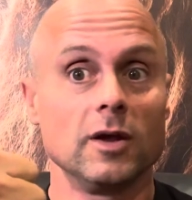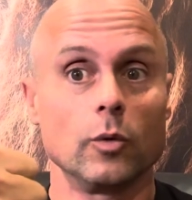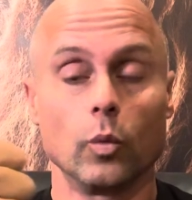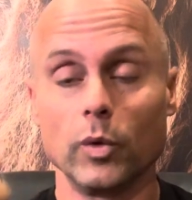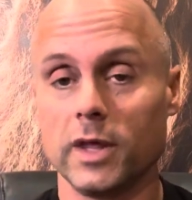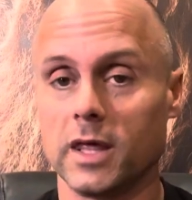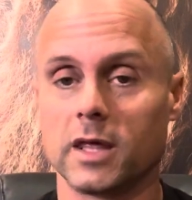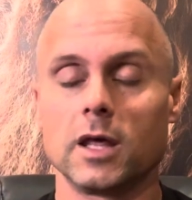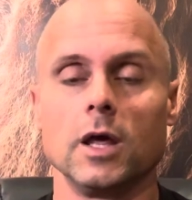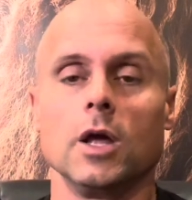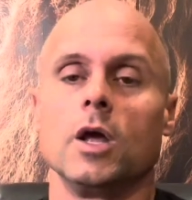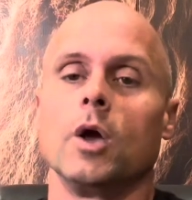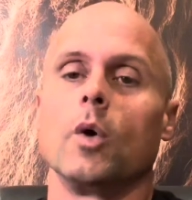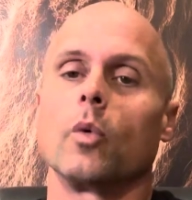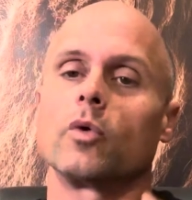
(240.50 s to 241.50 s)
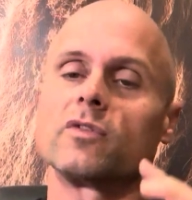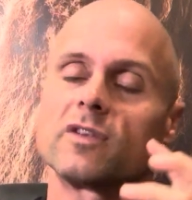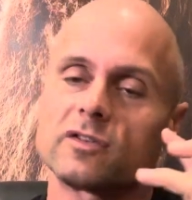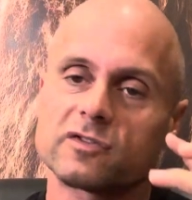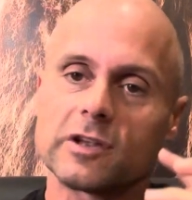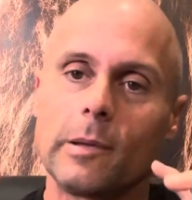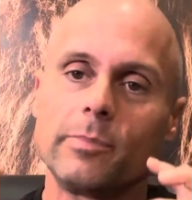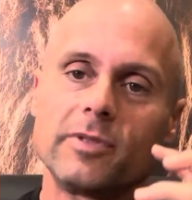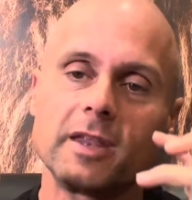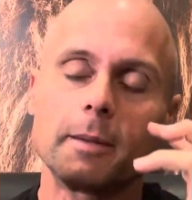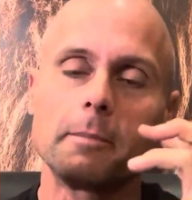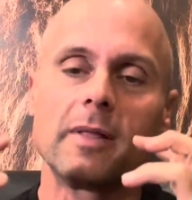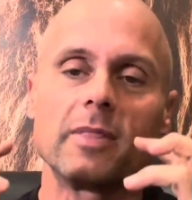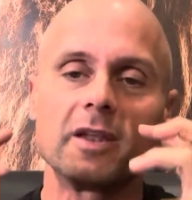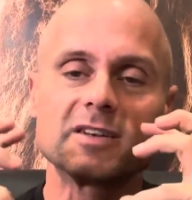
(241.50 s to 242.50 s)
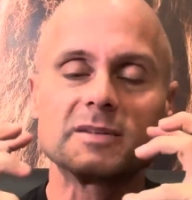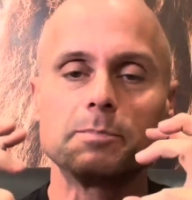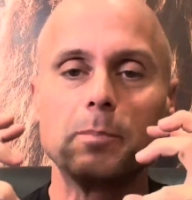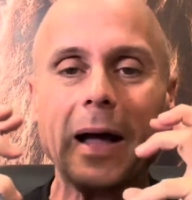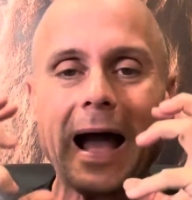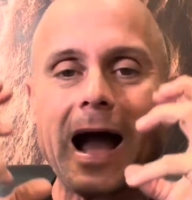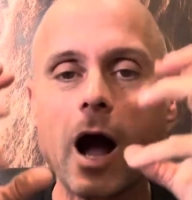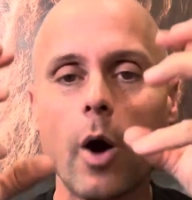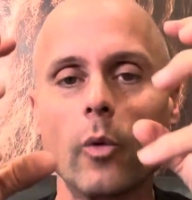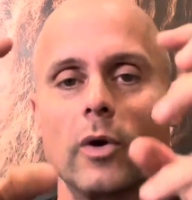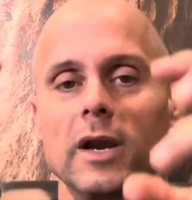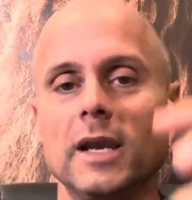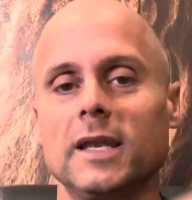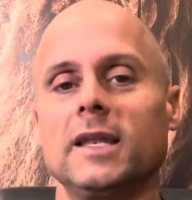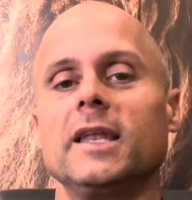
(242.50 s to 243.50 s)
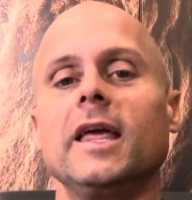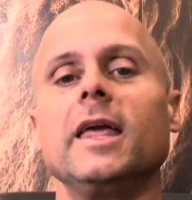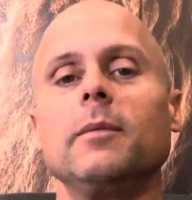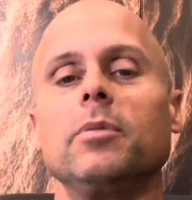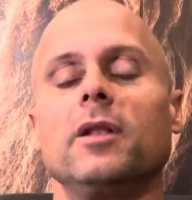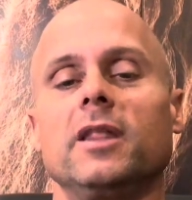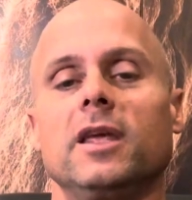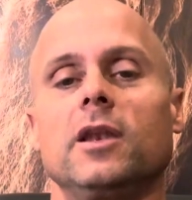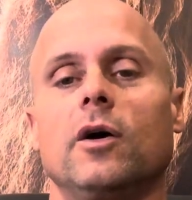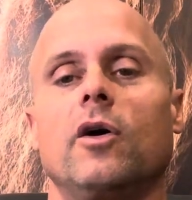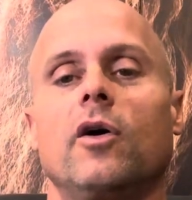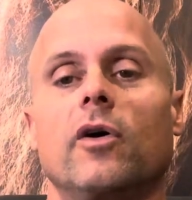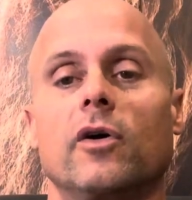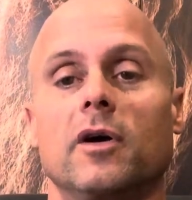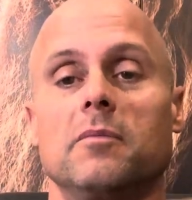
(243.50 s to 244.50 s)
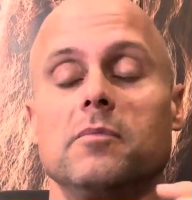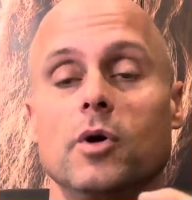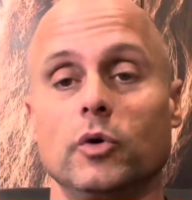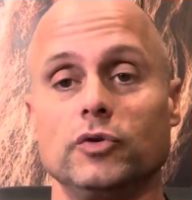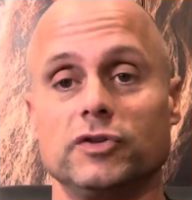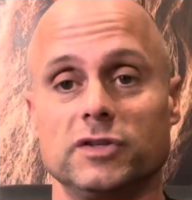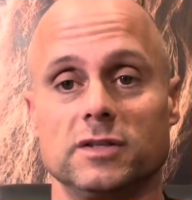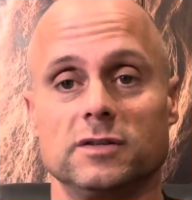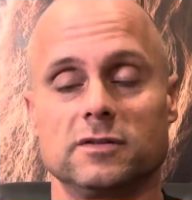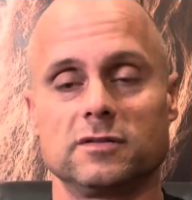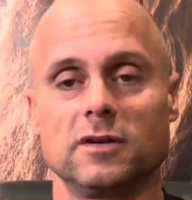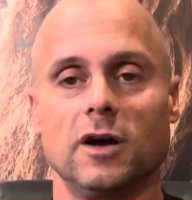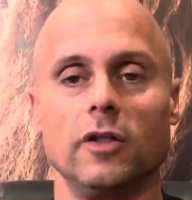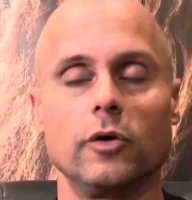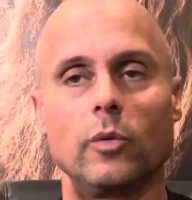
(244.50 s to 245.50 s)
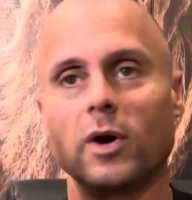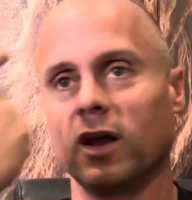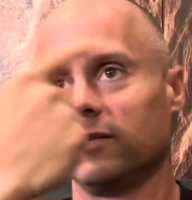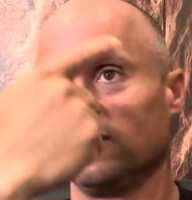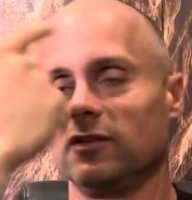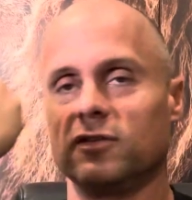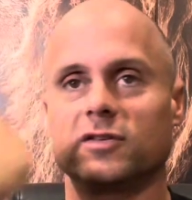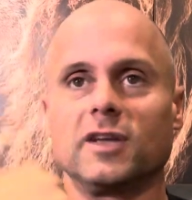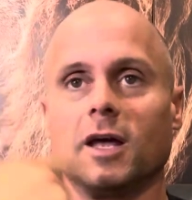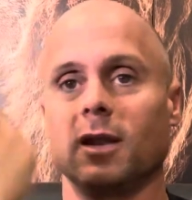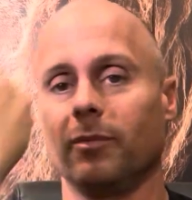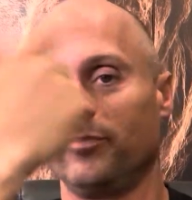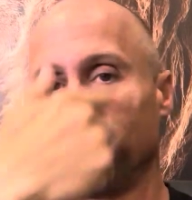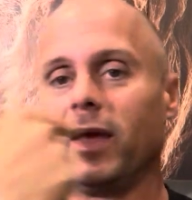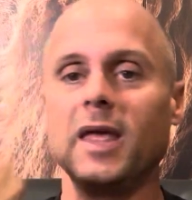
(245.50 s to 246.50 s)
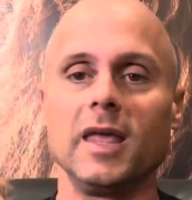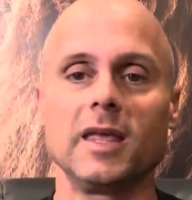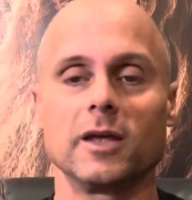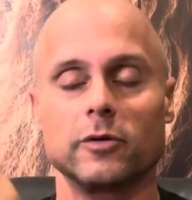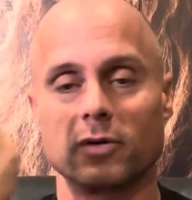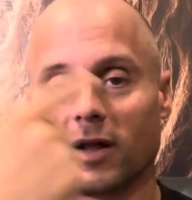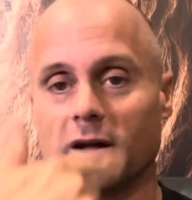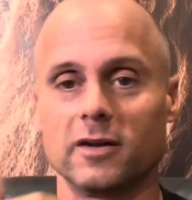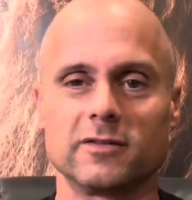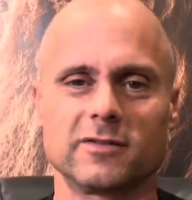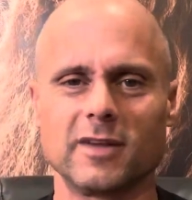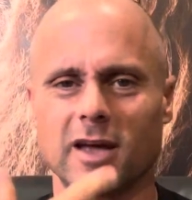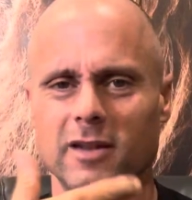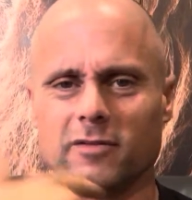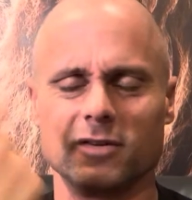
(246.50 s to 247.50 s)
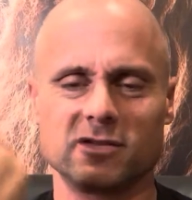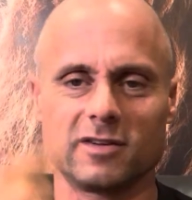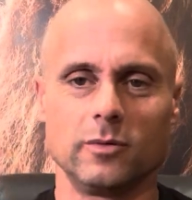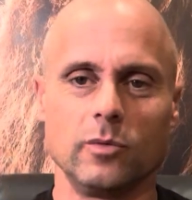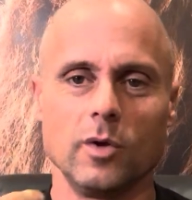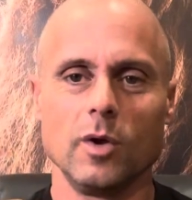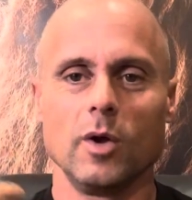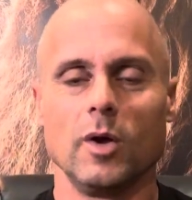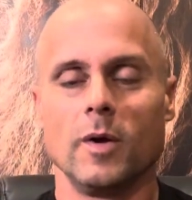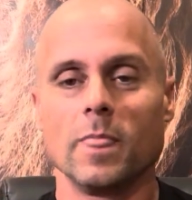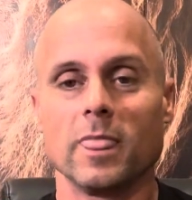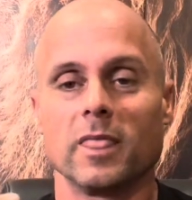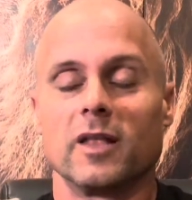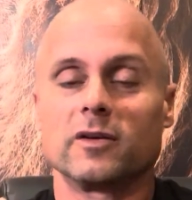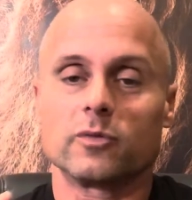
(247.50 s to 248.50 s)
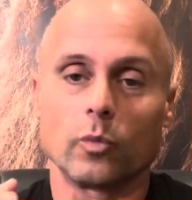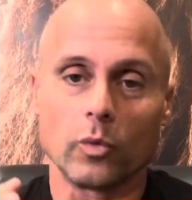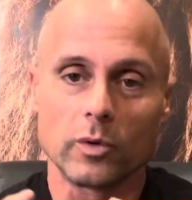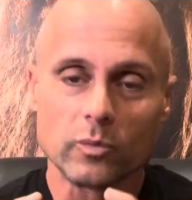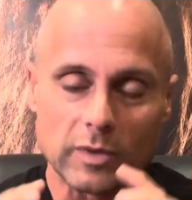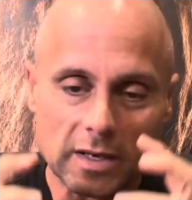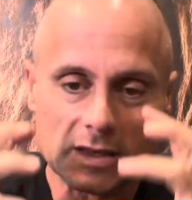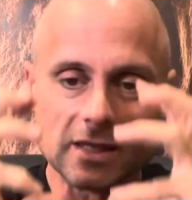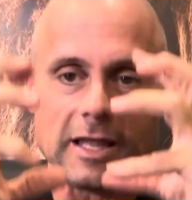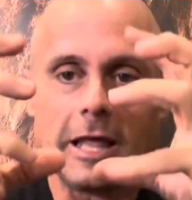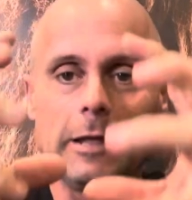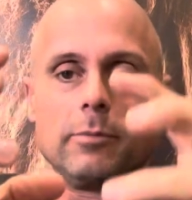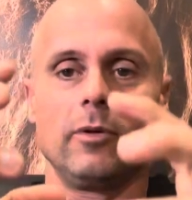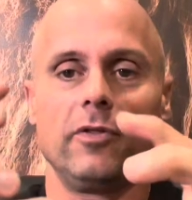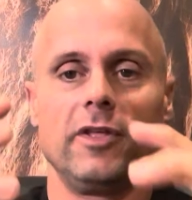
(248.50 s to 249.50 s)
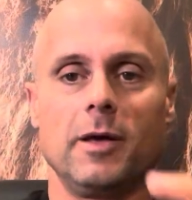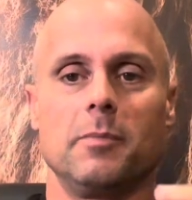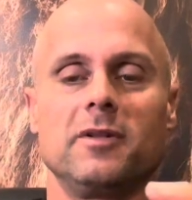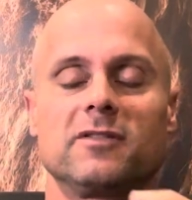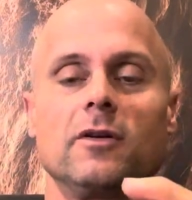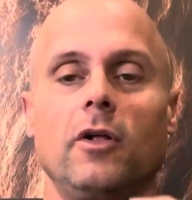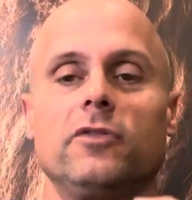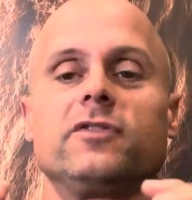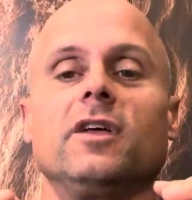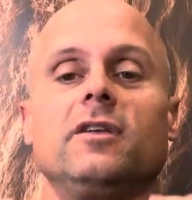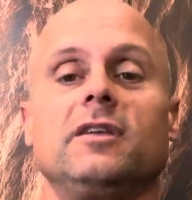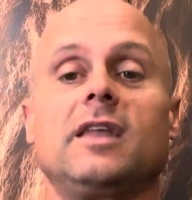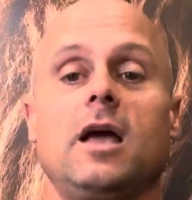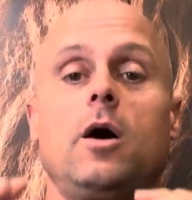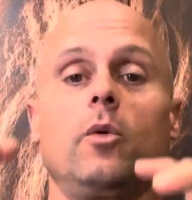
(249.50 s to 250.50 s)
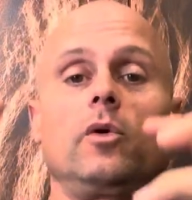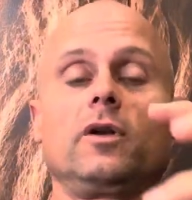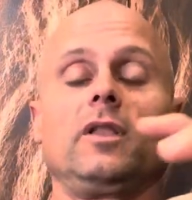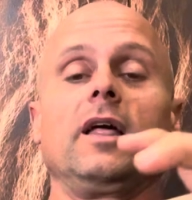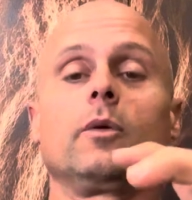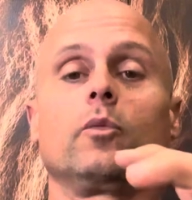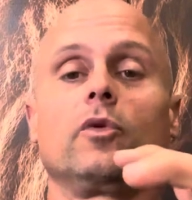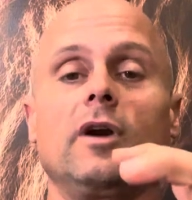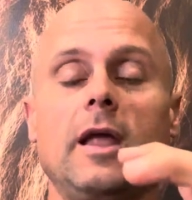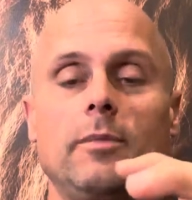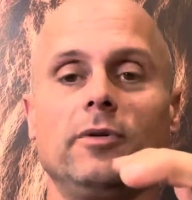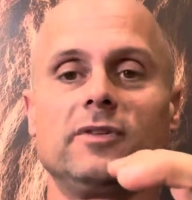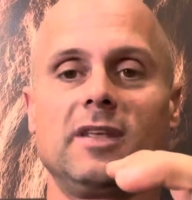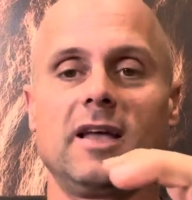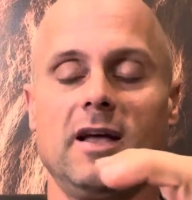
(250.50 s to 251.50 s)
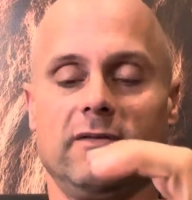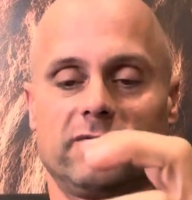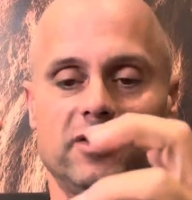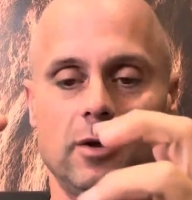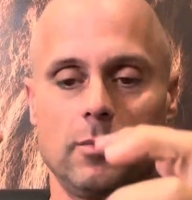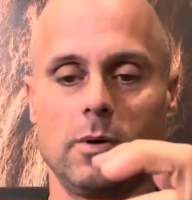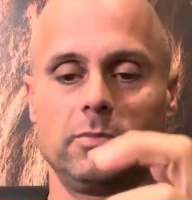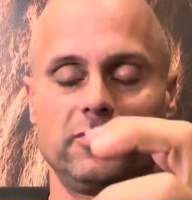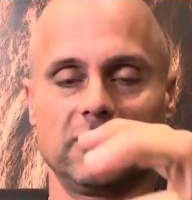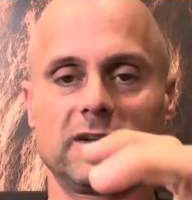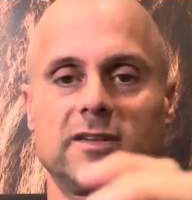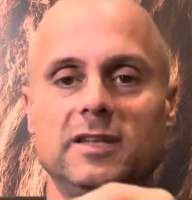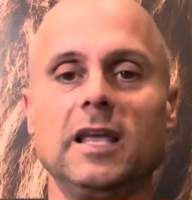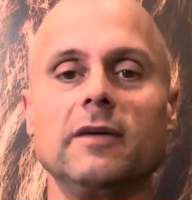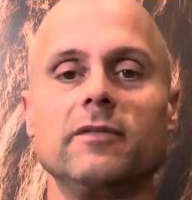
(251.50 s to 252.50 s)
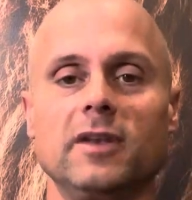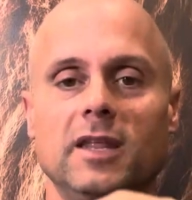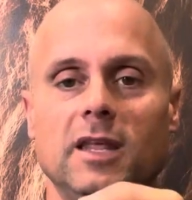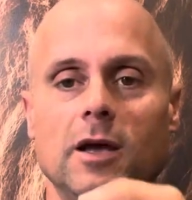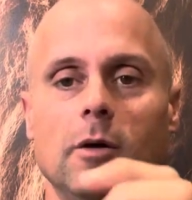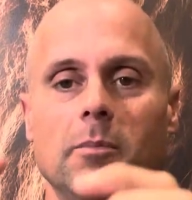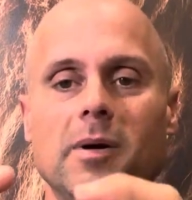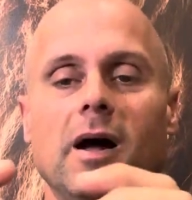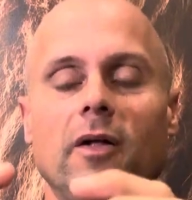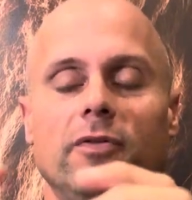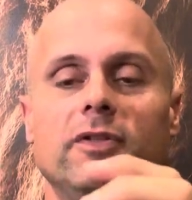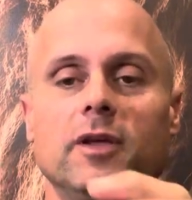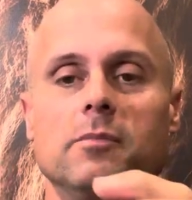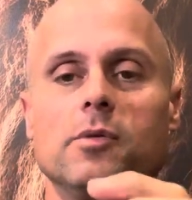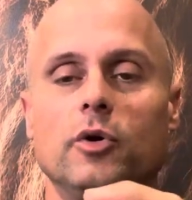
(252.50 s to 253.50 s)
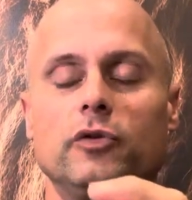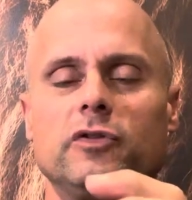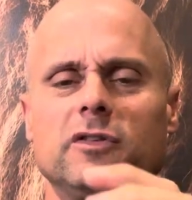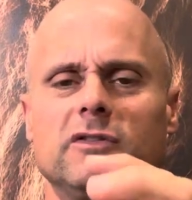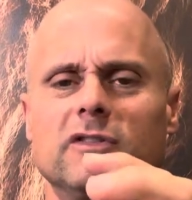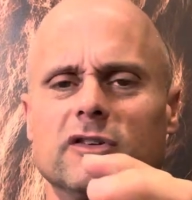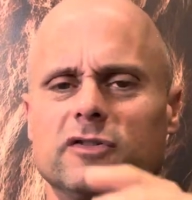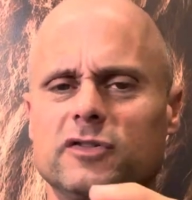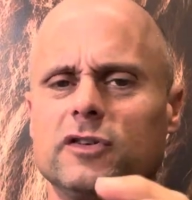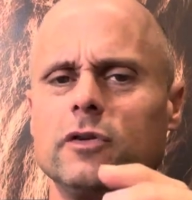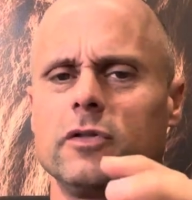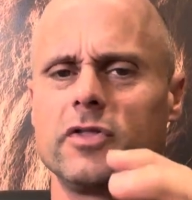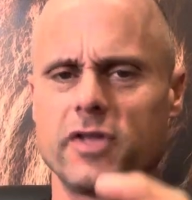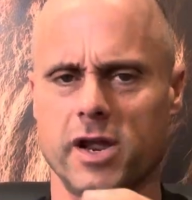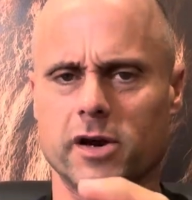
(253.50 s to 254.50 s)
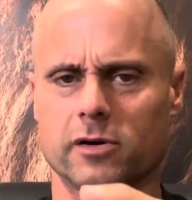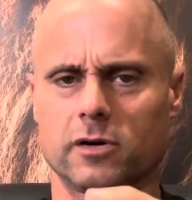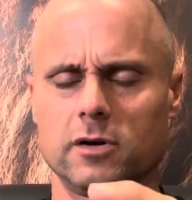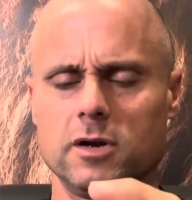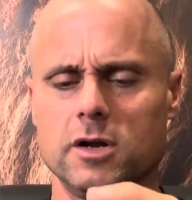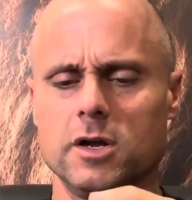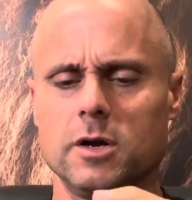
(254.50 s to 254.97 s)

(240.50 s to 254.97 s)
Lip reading: weak. There's power in labeling our emotions. Otherwise, they just kind of ping around inside of us, and when we label them, it's all of a sudden now we're able to have some objectivity about the emotions. They're still there.